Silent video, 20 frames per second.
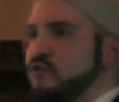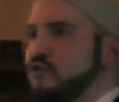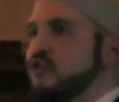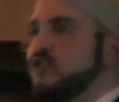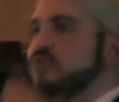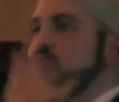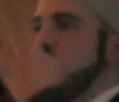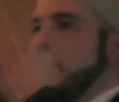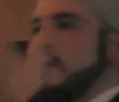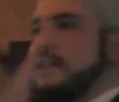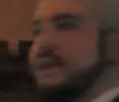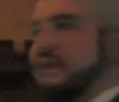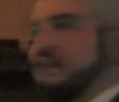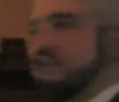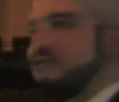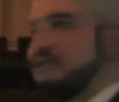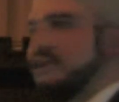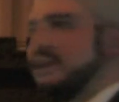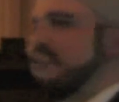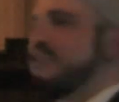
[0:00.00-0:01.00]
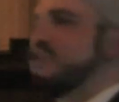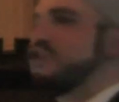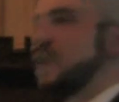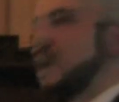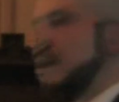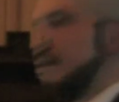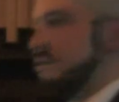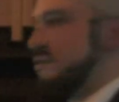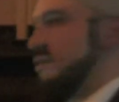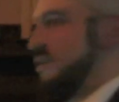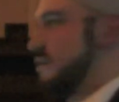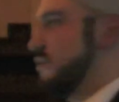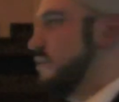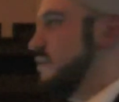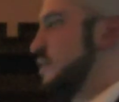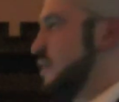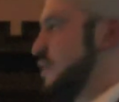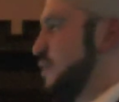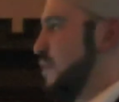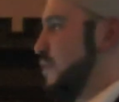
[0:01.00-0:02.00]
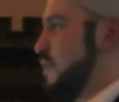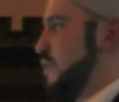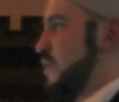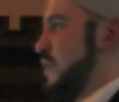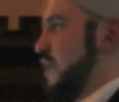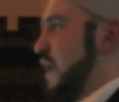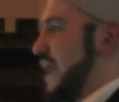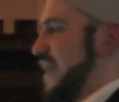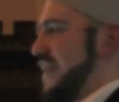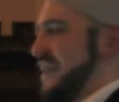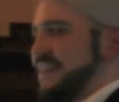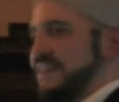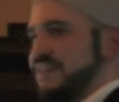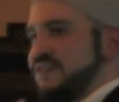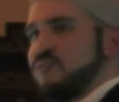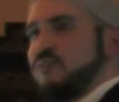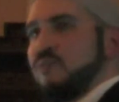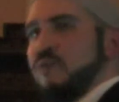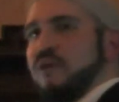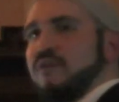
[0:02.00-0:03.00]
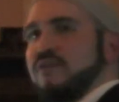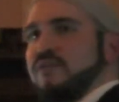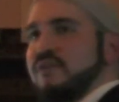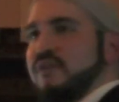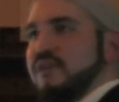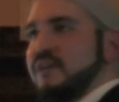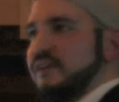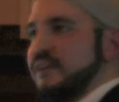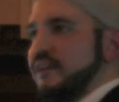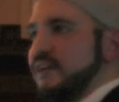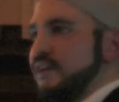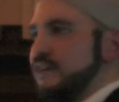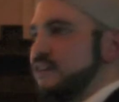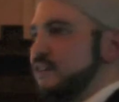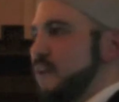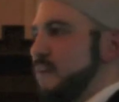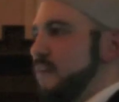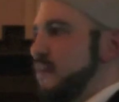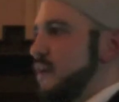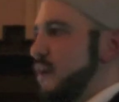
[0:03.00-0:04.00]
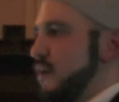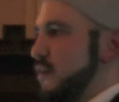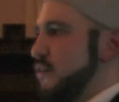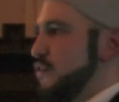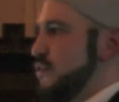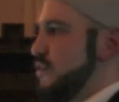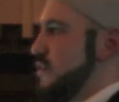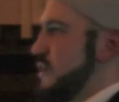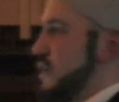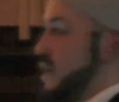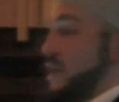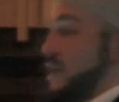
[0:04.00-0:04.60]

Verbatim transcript: just smiling at strangers is a charity. And this is what Islam encourages.